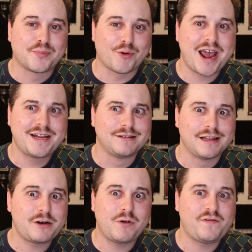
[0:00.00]

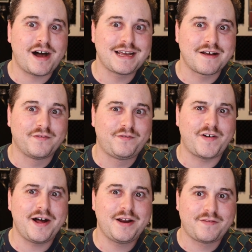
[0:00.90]
brain-liquefying
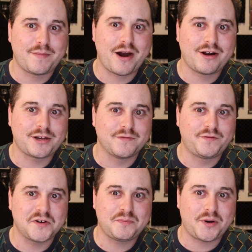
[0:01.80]
fun of American
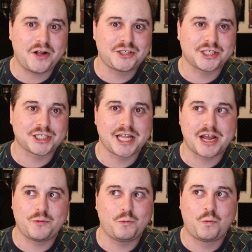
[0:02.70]
football, just
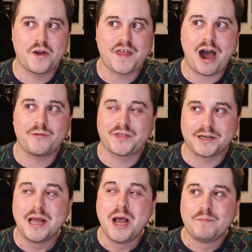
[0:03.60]
like without the